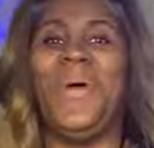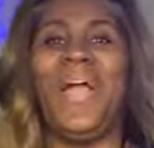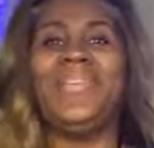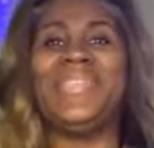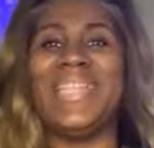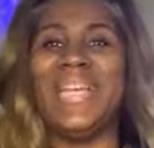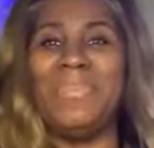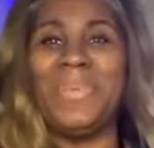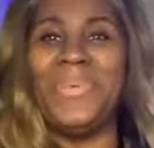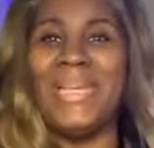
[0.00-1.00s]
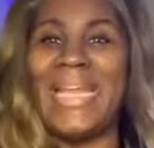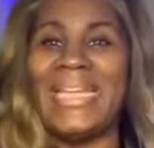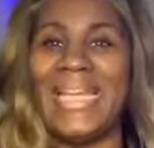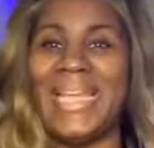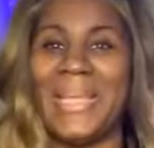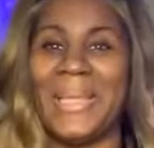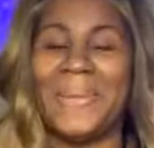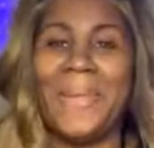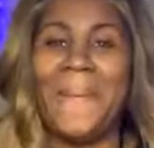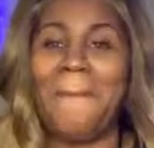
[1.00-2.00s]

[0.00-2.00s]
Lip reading: Why you sick of me? What I did?